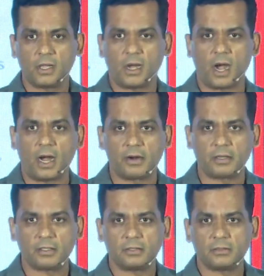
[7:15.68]
are
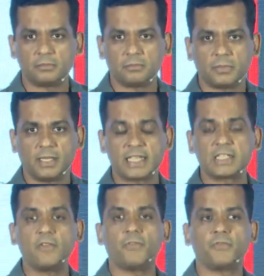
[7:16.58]
less
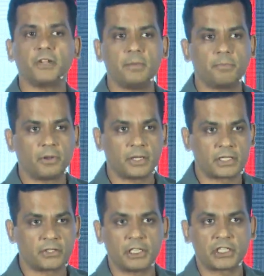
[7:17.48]
than 50 employees.
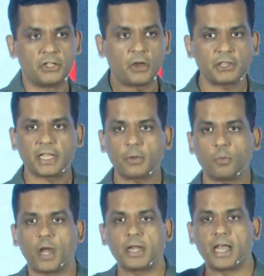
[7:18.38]
So it's not that
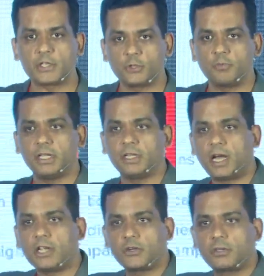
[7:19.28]
one has to be a
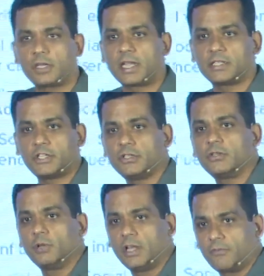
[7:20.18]
large organization to
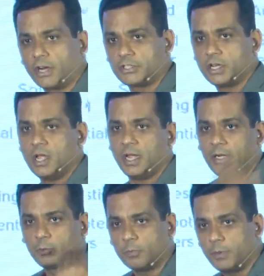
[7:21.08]
leverage. It
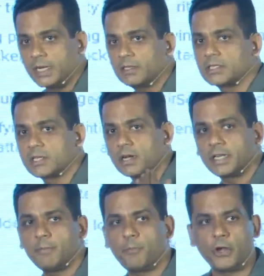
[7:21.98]
could be at the
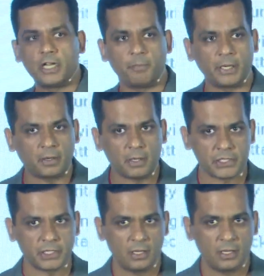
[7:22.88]
starting point
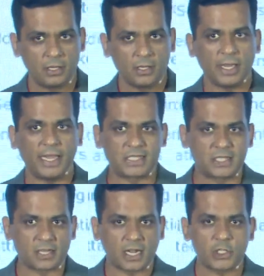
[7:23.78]
because it
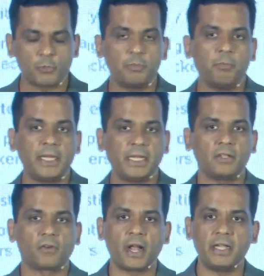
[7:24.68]
starts with making the
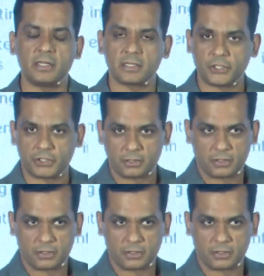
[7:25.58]
right decision.